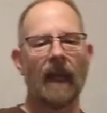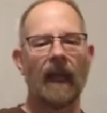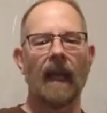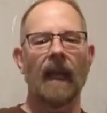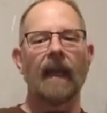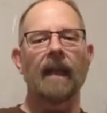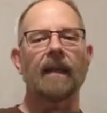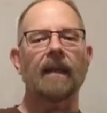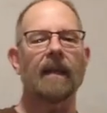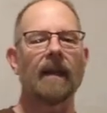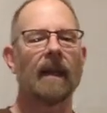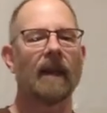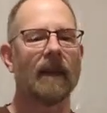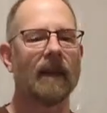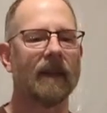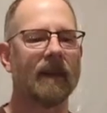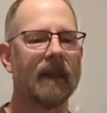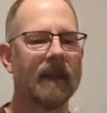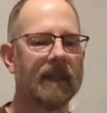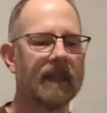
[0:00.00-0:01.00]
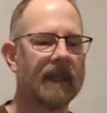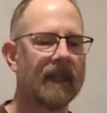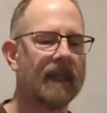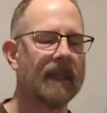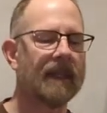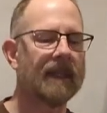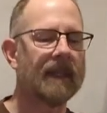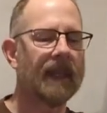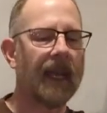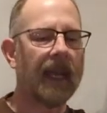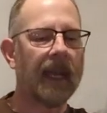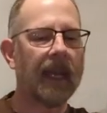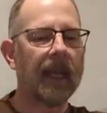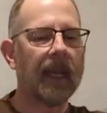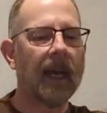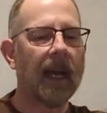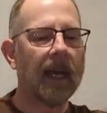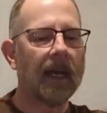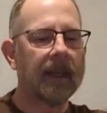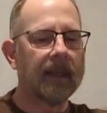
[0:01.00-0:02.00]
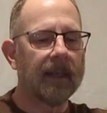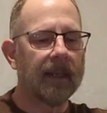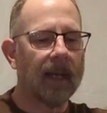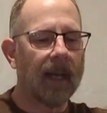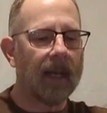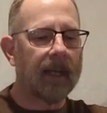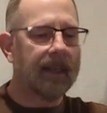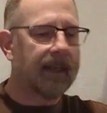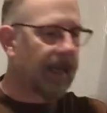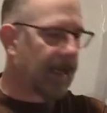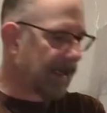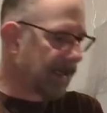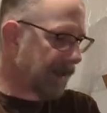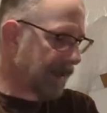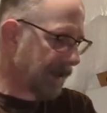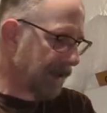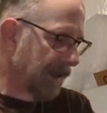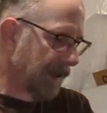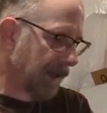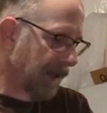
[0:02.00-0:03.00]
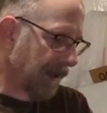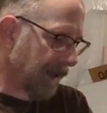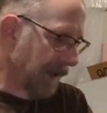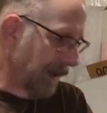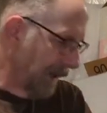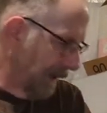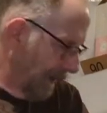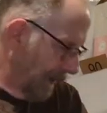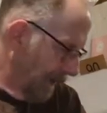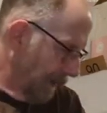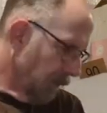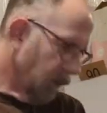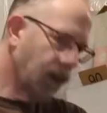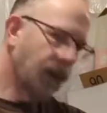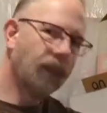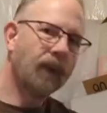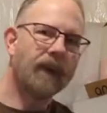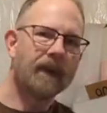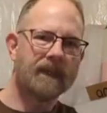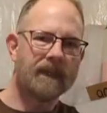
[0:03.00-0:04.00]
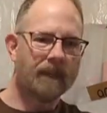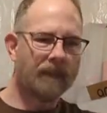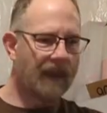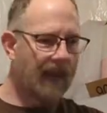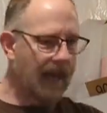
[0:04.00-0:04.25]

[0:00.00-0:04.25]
and this is a Dayton, boy, what is the